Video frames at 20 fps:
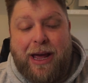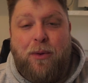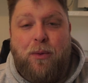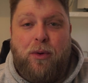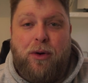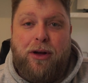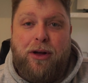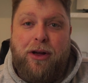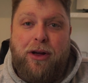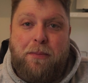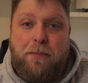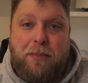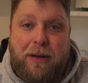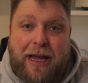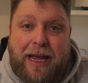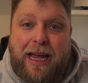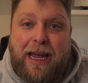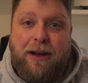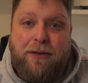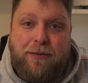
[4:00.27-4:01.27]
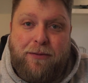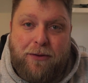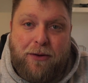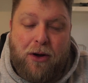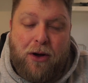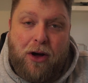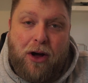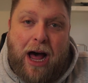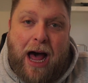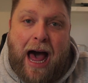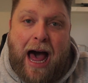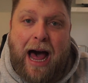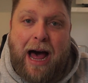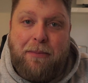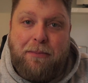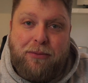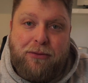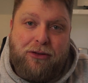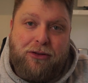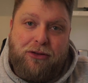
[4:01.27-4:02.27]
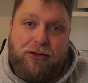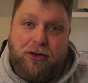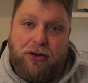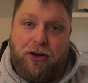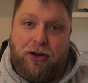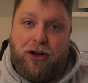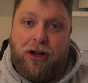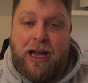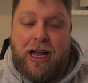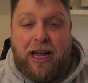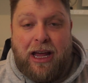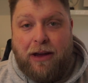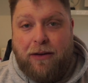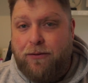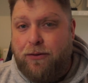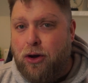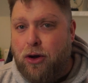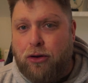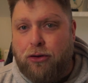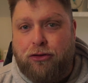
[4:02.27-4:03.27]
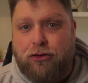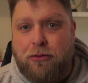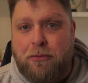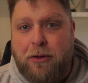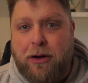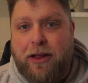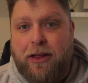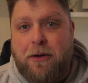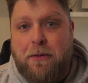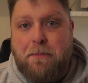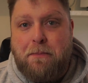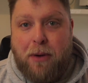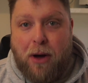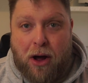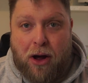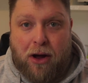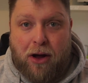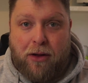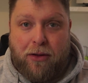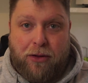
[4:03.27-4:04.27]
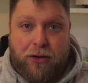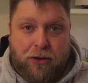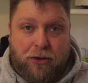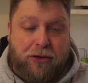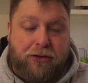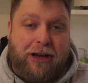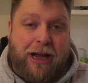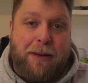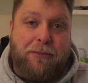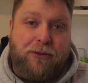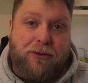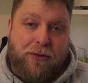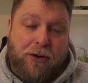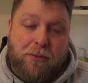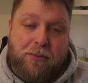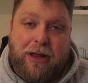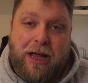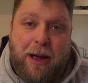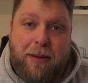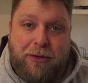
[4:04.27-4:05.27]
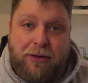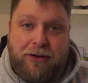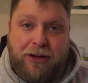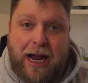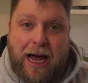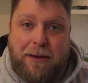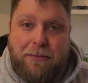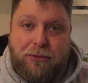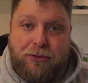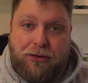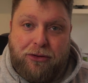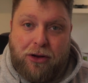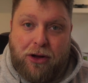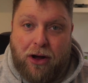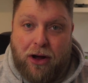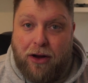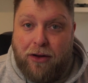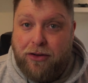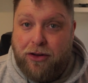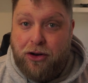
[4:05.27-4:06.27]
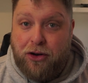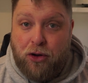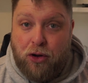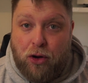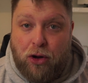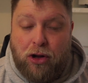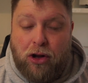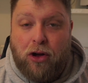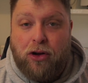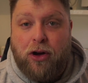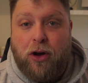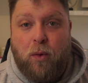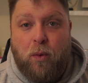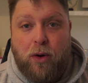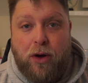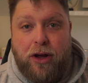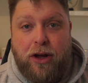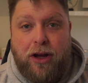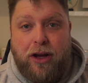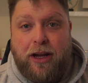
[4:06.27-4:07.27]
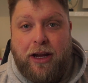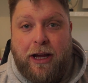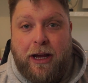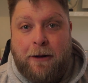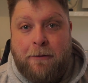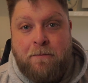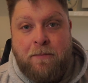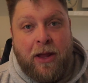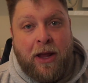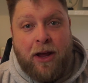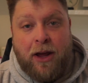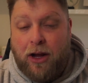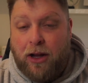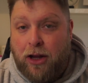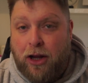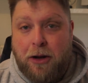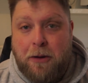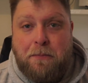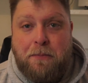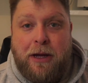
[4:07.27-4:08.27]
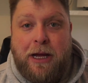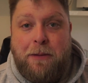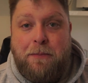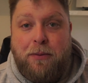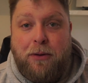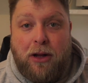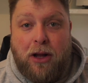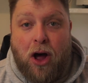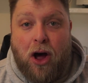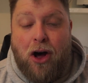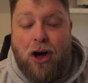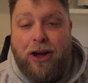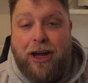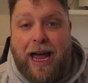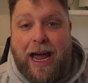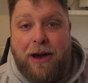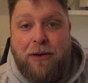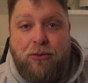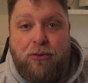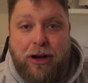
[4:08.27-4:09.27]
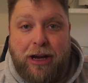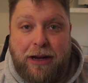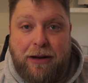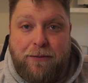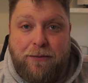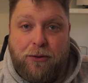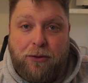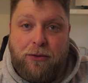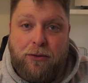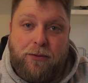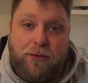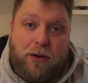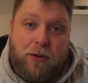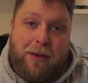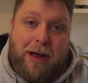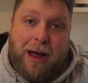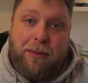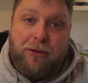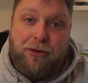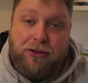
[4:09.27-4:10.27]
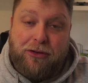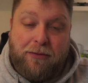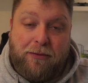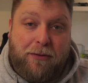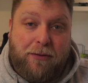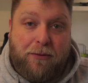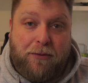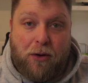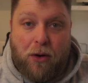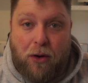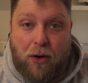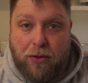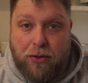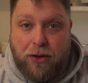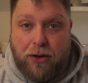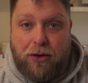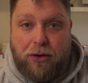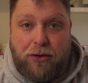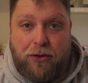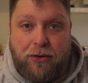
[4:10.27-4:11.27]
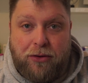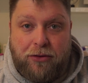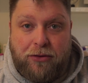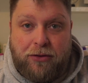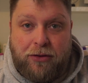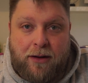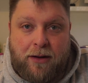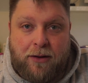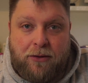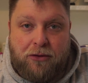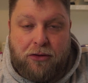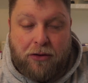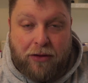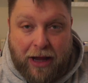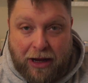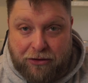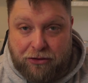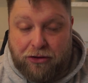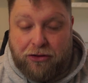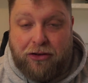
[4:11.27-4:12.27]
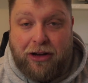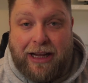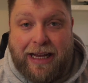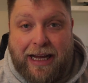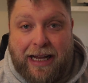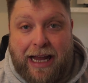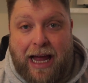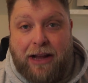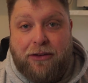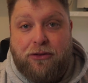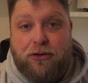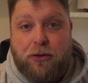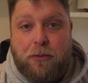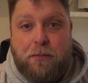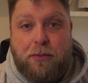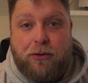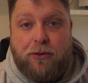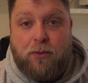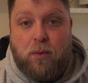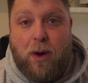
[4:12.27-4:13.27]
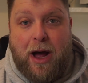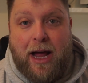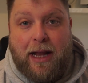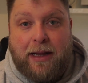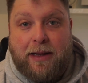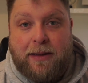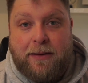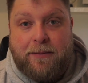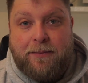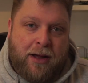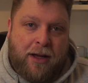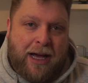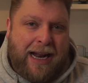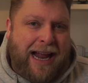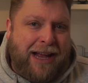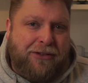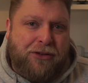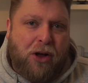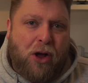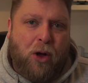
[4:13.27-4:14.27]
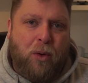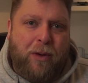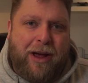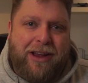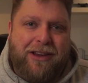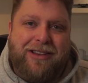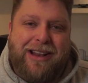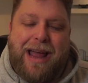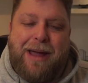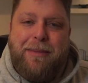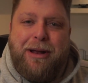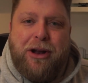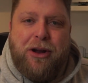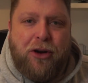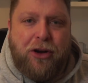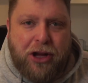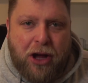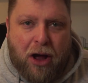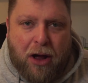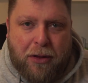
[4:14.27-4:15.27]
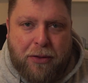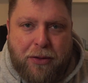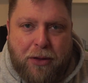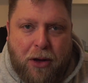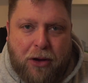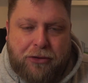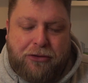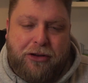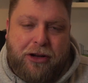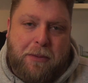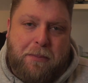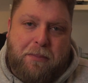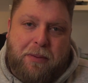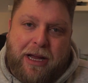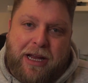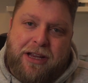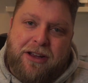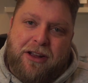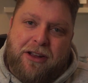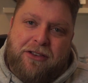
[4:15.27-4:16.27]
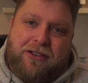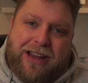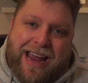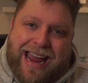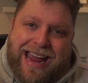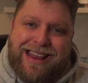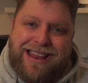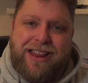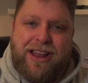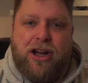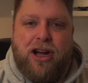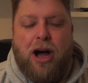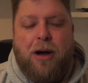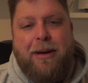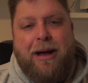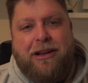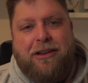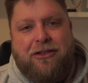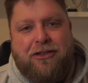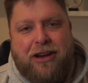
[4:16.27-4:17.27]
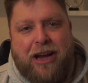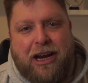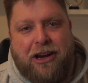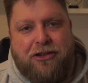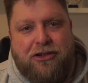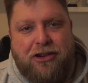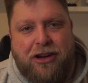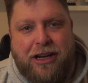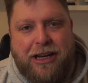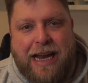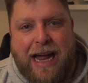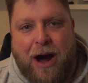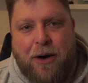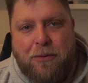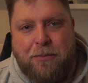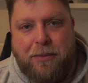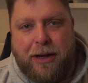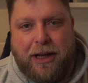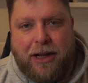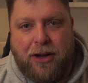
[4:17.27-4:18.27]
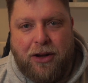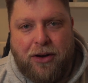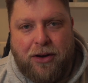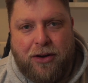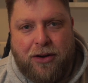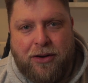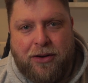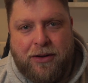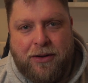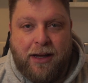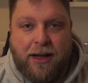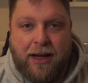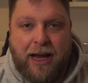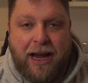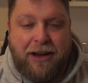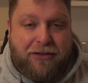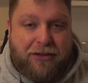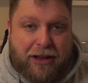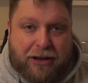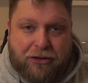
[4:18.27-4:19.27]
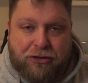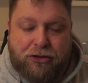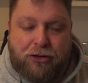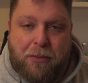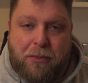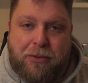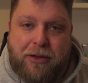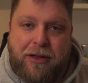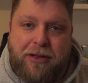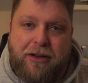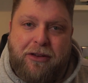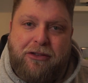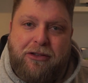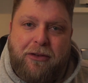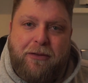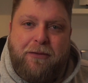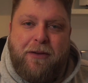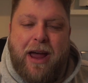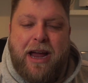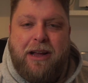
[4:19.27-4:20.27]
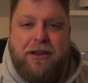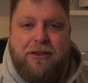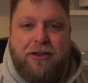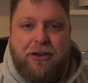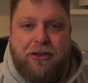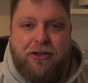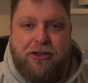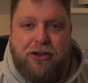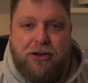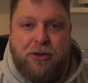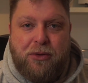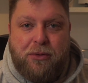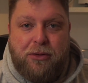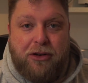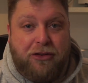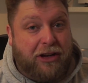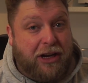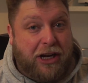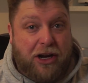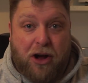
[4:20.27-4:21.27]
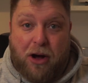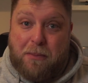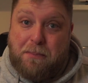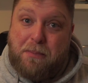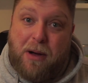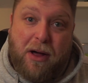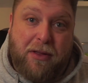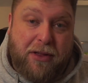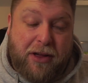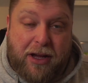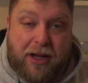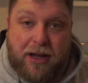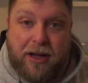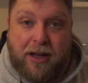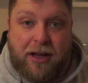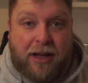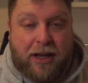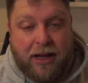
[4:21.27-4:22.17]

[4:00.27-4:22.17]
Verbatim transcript: were paid for apps. So if you're somebody that bought those apps from the Amazon App Store and they're no longer working, a lot of people are getting refunds from Amazon for those. So that's just a little heads up as well. And as always, let me know your thoughts and opinions in the comments section down below. Is this something that's affected you? Does it not bother you?